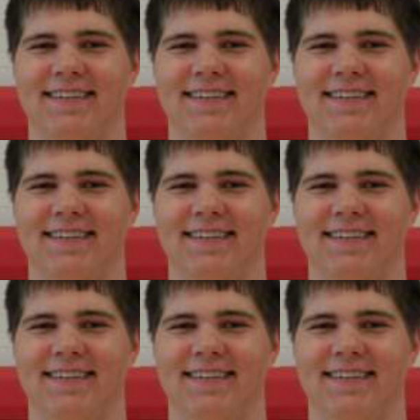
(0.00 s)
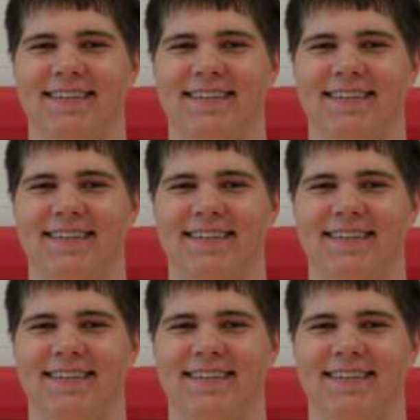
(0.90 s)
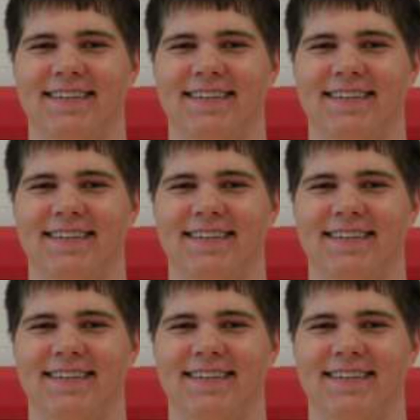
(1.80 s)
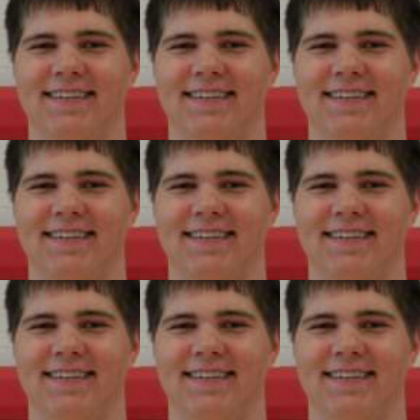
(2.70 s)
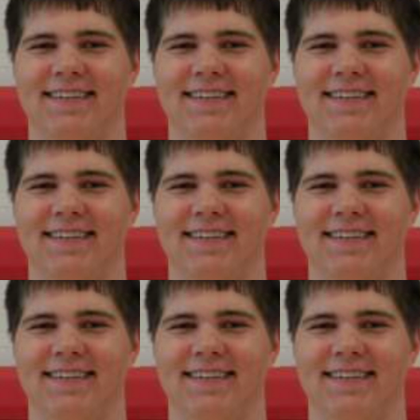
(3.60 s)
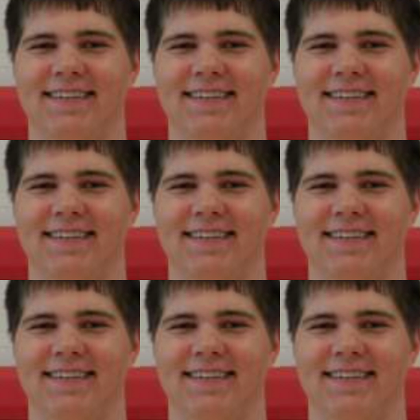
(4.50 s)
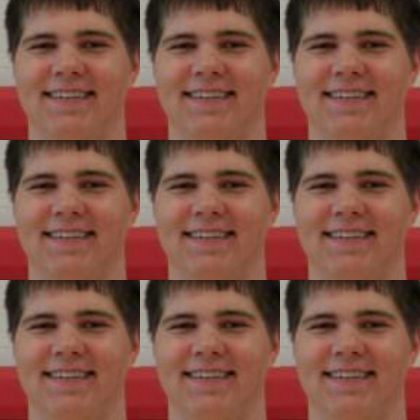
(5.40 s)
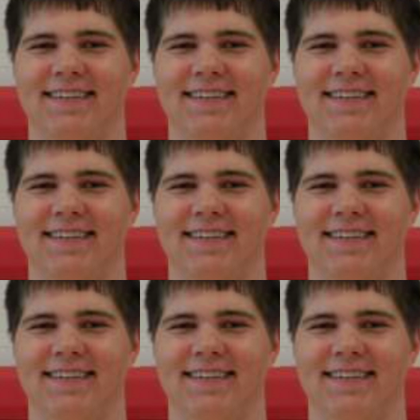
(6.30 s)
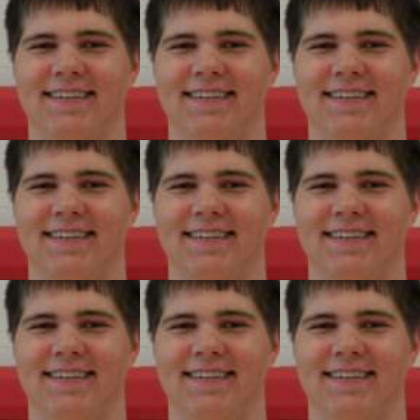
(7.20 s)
The face doesn't move, so there is nothing to read.